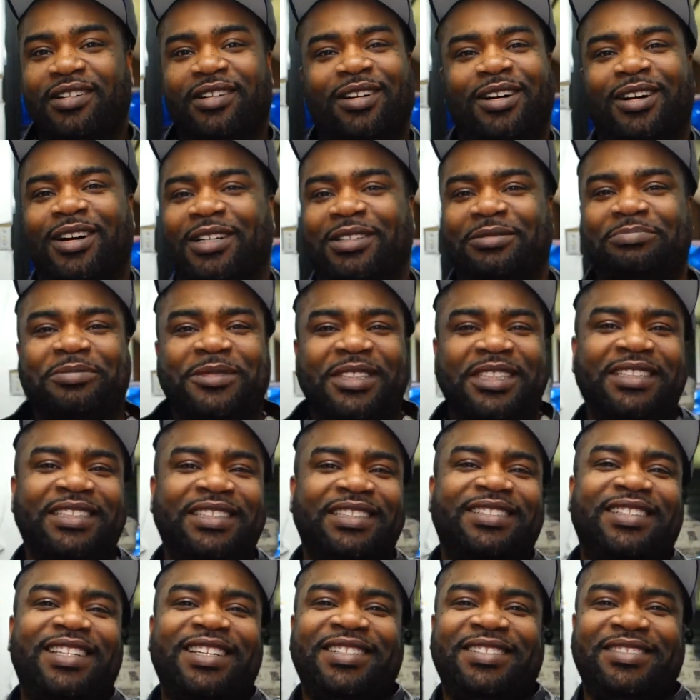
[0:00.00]
Oh,
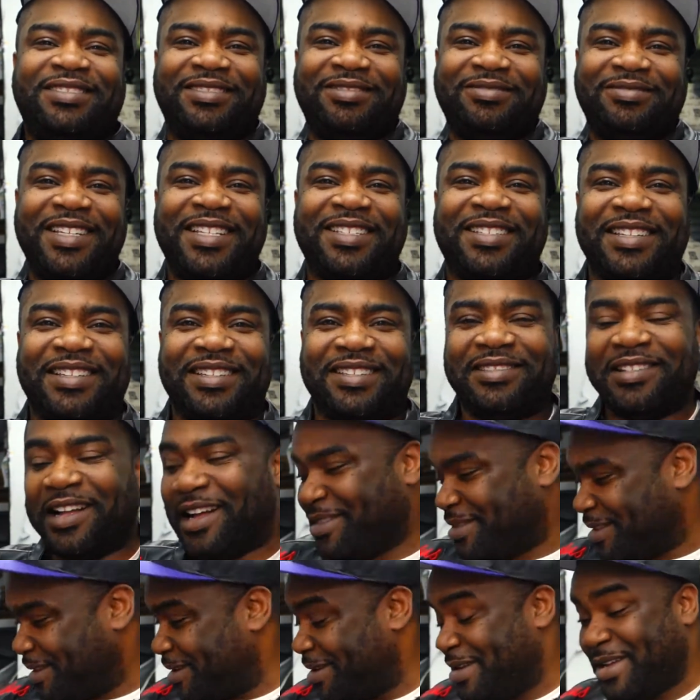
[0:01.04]
this is
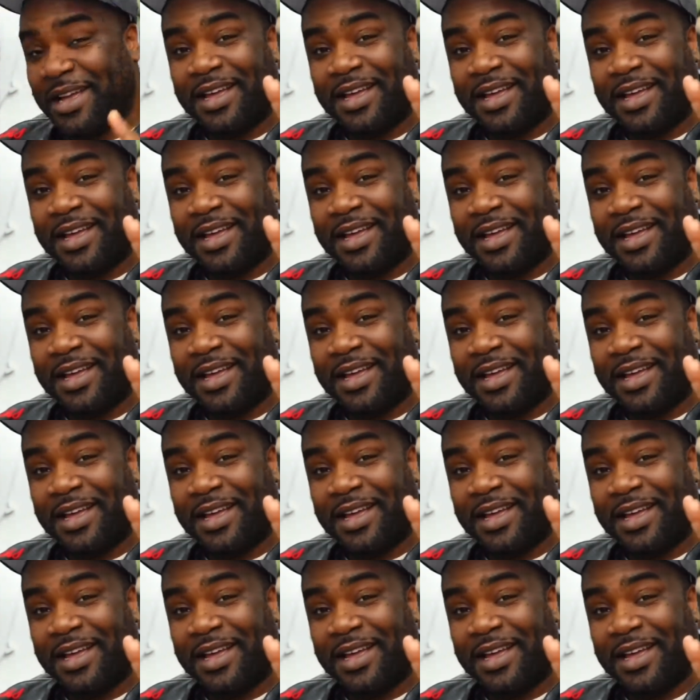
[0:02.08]
nothing.